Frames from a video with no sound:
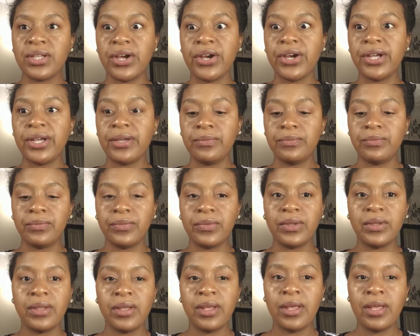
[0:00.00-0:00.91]
Sorry.
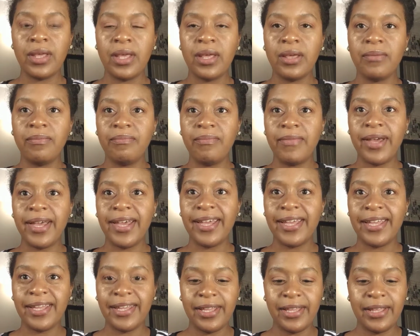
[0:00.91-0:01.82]

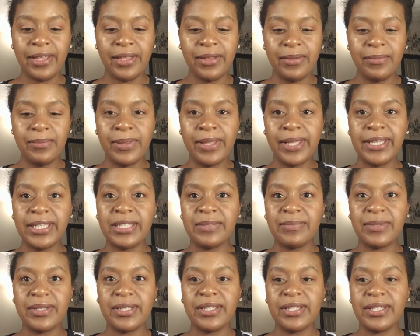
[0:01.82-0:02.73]
My
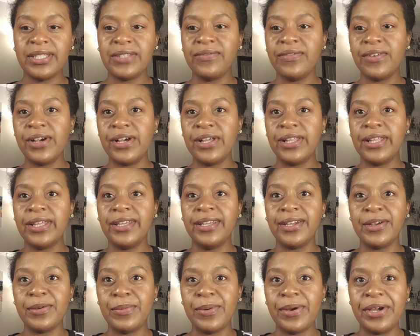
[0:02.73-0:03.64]
placement is
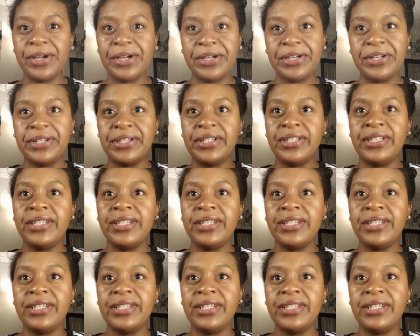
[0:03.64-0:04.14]
falling apart.